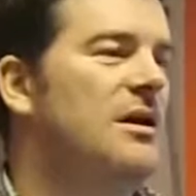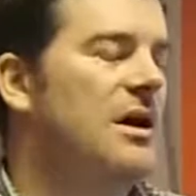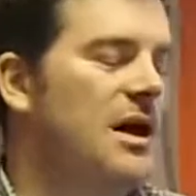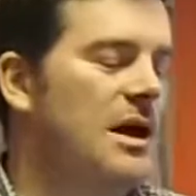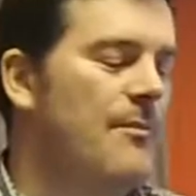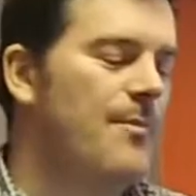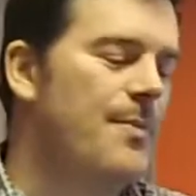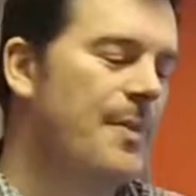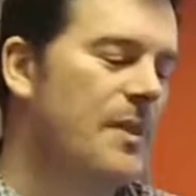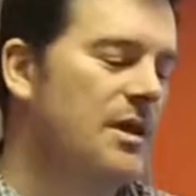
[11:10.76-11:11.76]

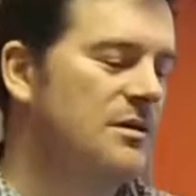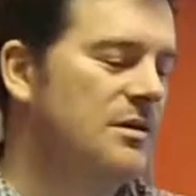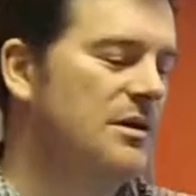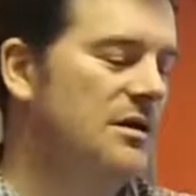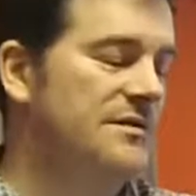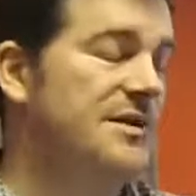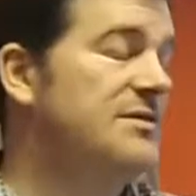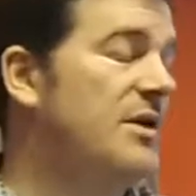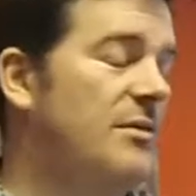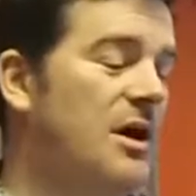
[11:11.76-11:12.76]

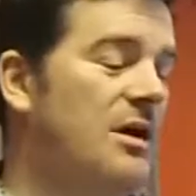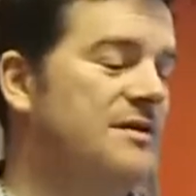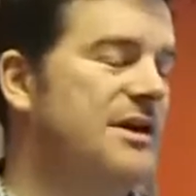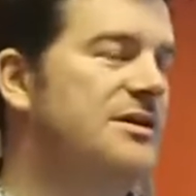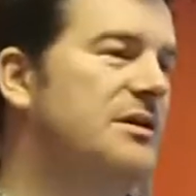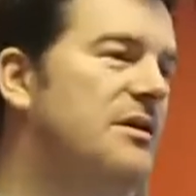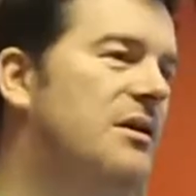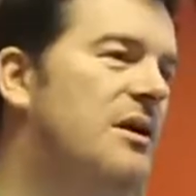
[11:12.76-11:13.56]
architecture,